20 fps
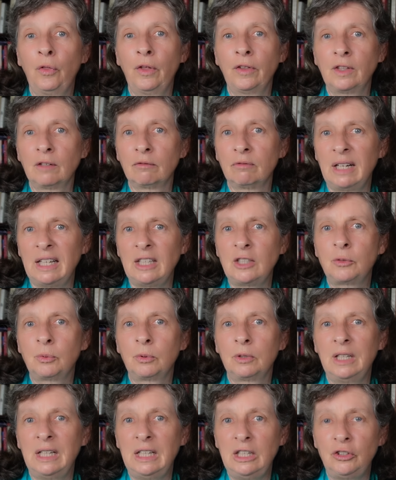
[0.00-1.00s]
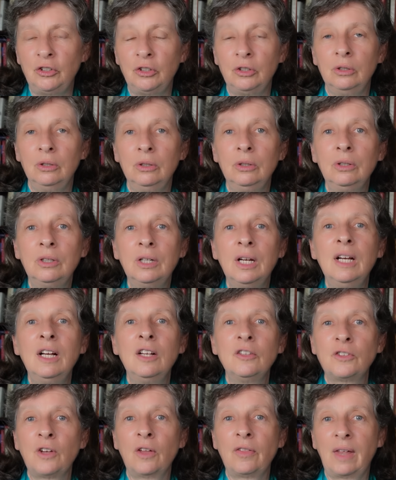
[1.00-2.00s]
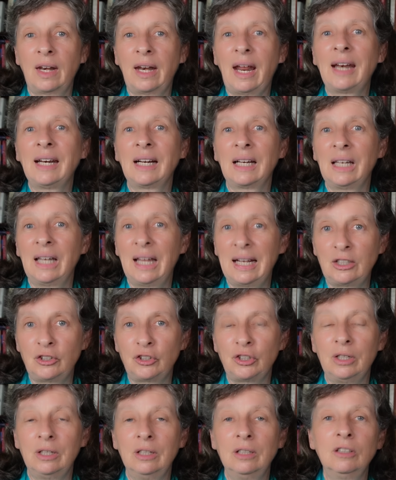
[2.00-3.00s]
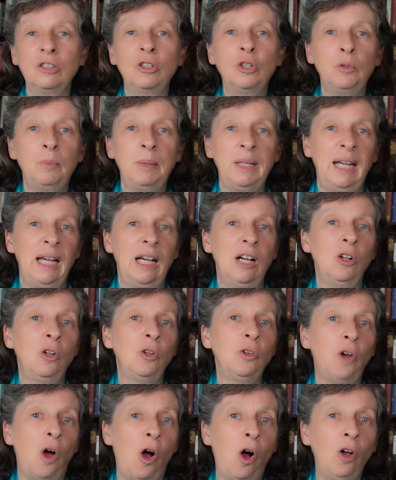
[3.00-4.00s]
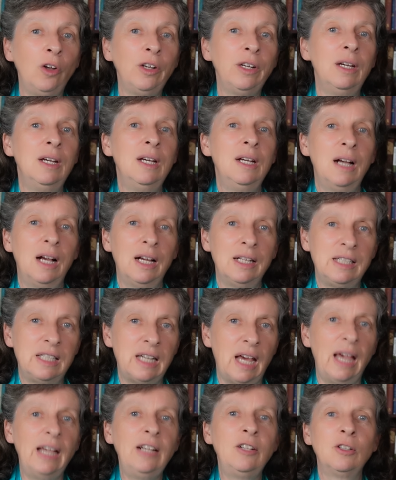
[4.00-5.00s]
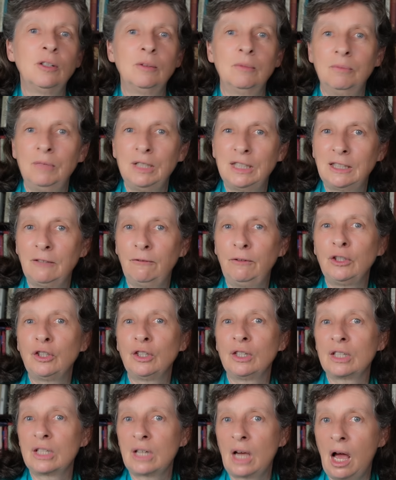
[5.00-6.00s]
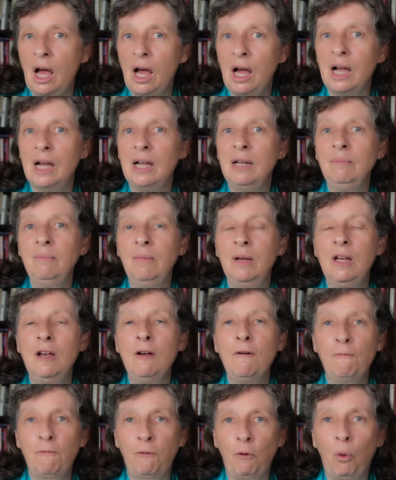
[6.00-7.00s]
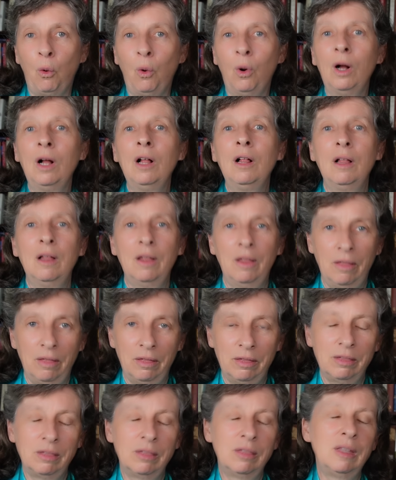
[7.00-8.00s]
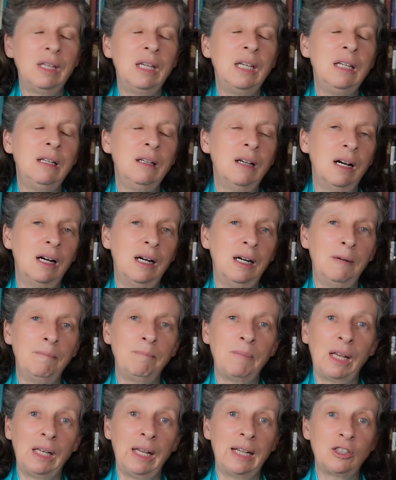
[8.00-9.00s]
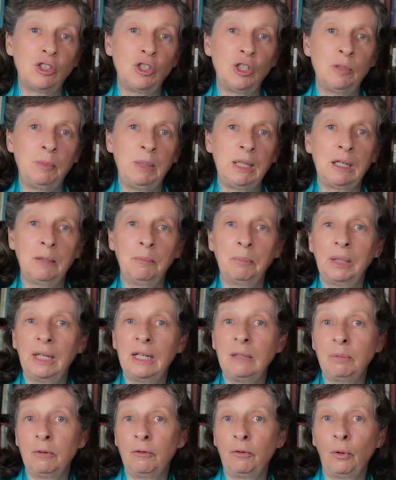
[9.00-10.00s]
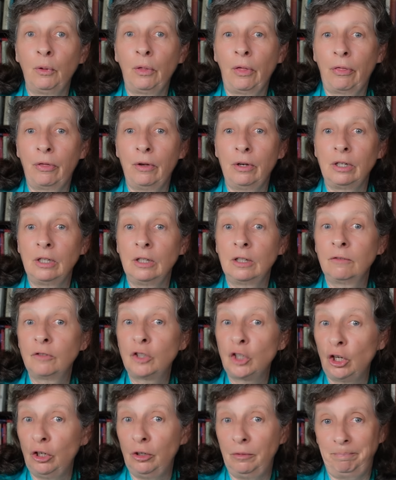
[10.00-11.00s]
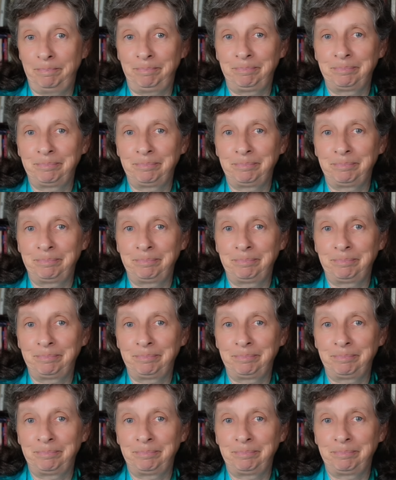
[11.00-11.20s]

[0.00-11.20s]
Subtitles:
that the writs were issued so that an election could be held on a date with sufficient time for the election to be complete before the 30th of June.